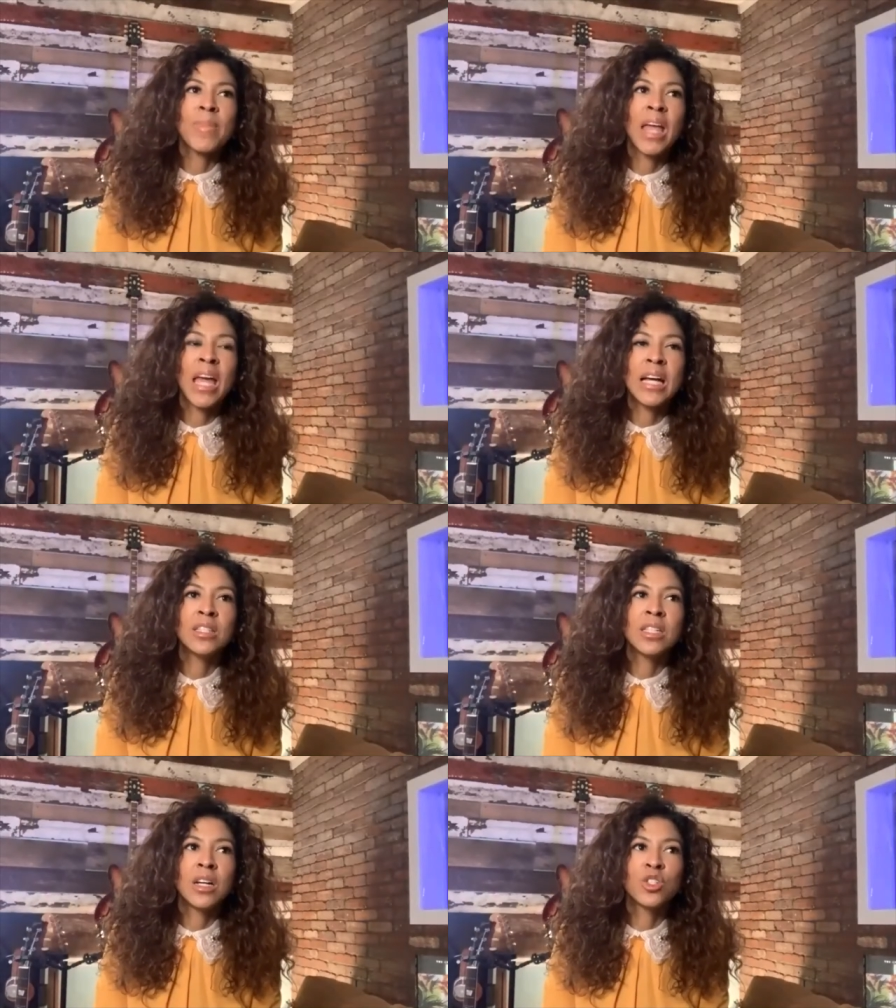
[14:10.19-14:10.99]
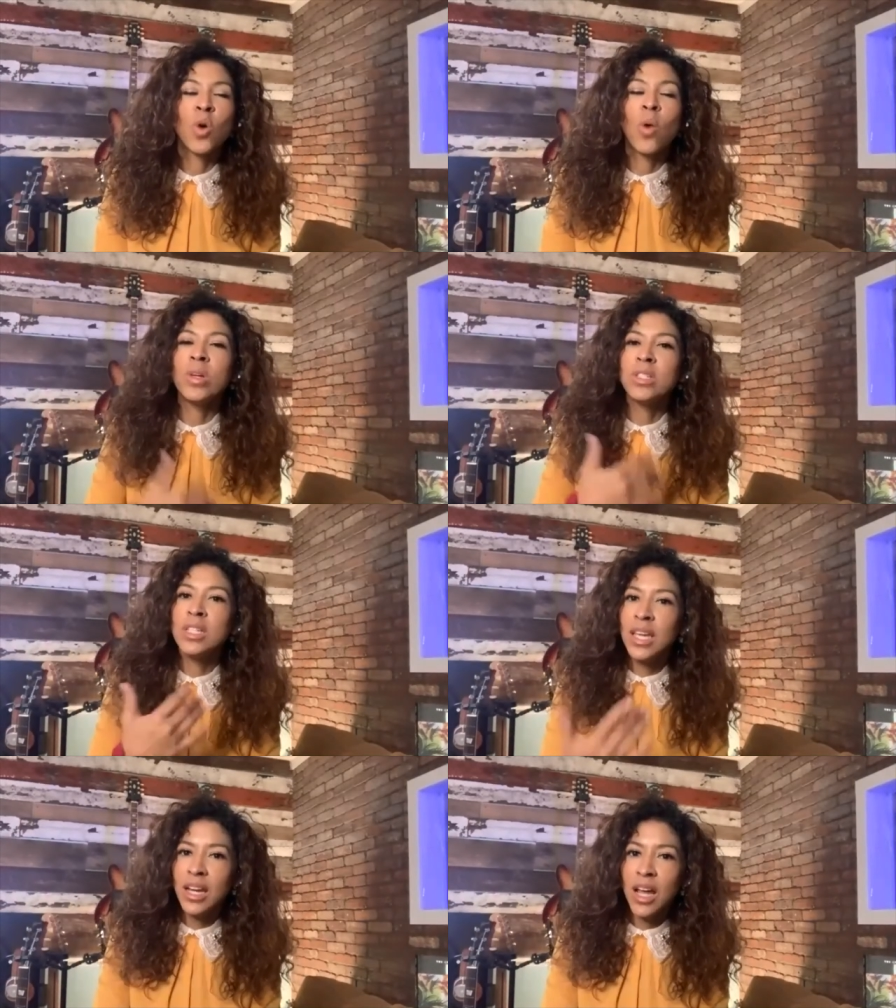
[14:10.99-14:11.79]
And so I went to
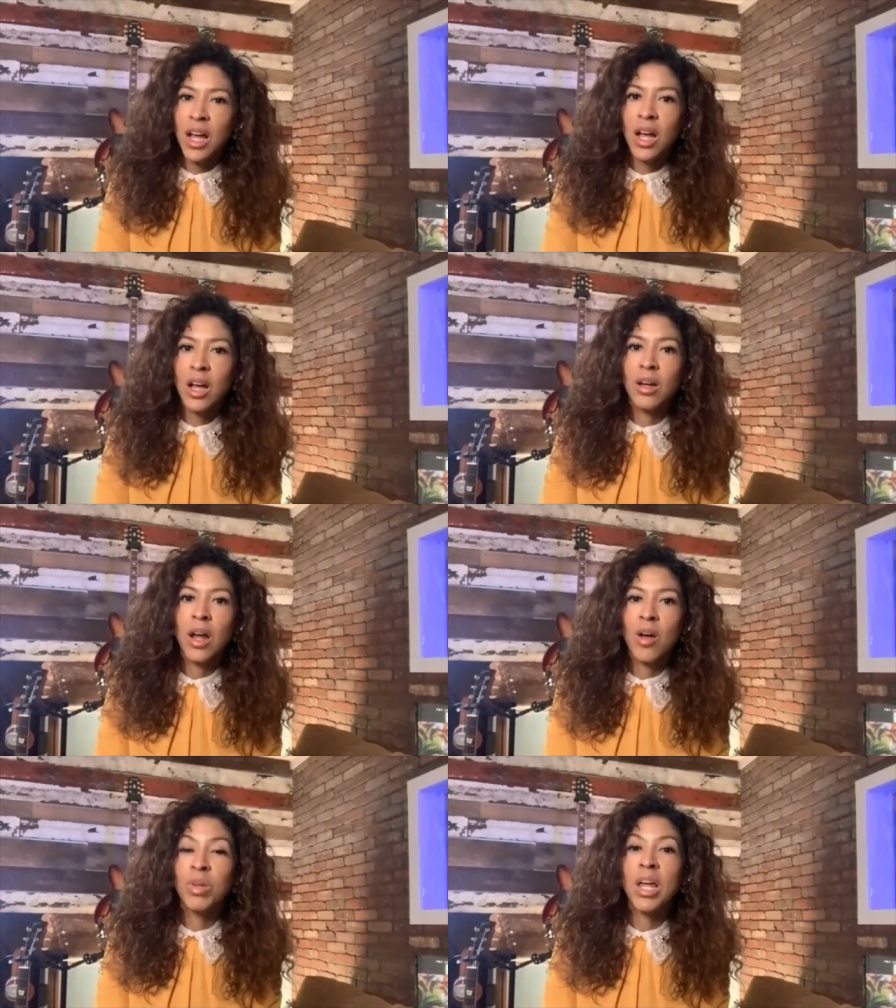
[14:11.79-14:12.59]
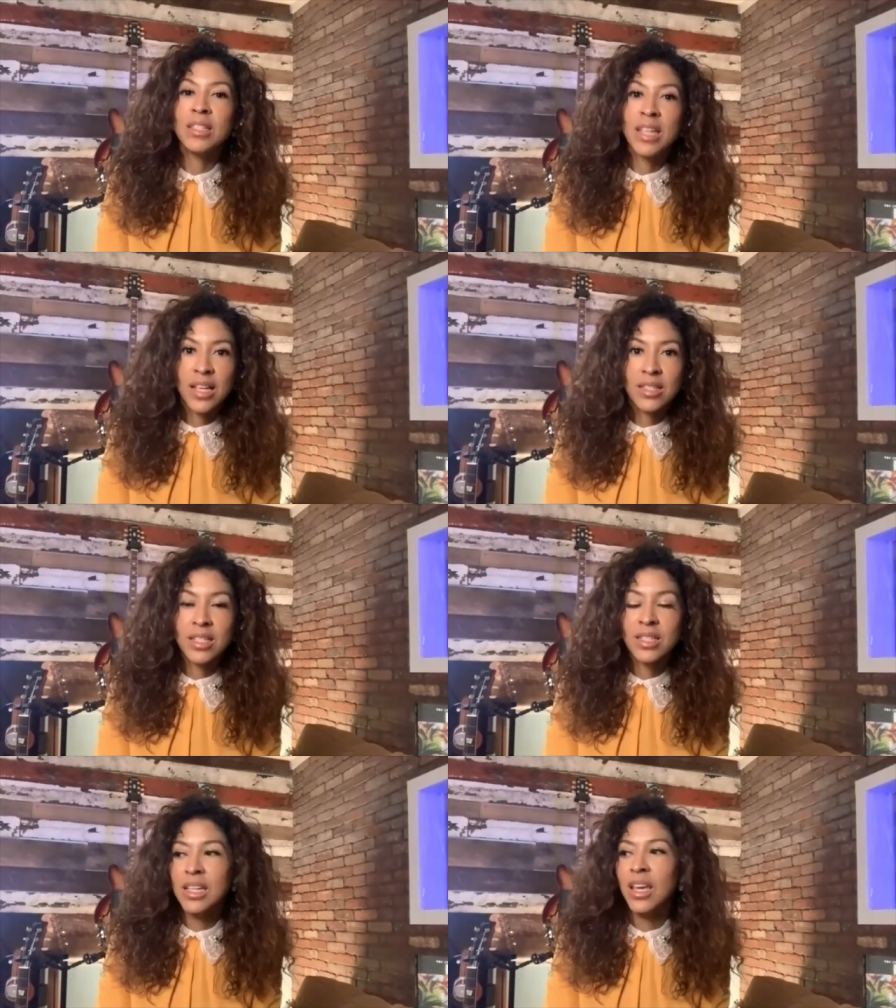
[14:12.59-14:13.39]
get a blood test
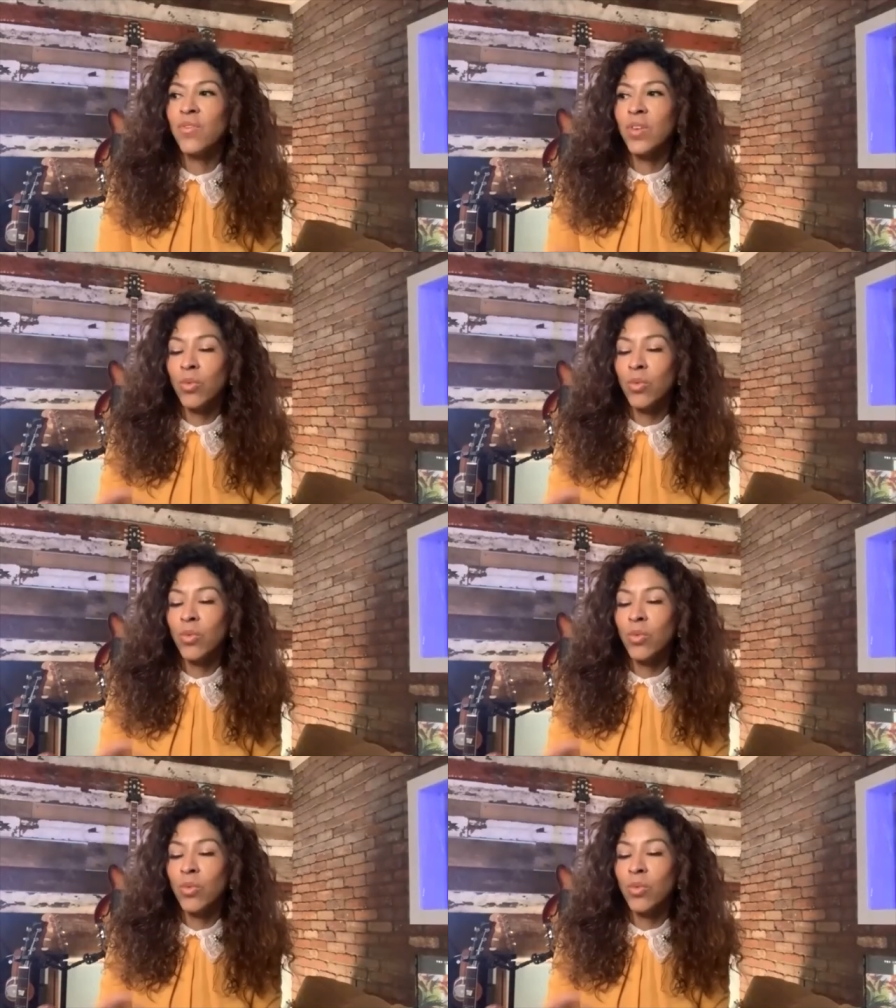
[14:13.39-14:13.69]
to see if it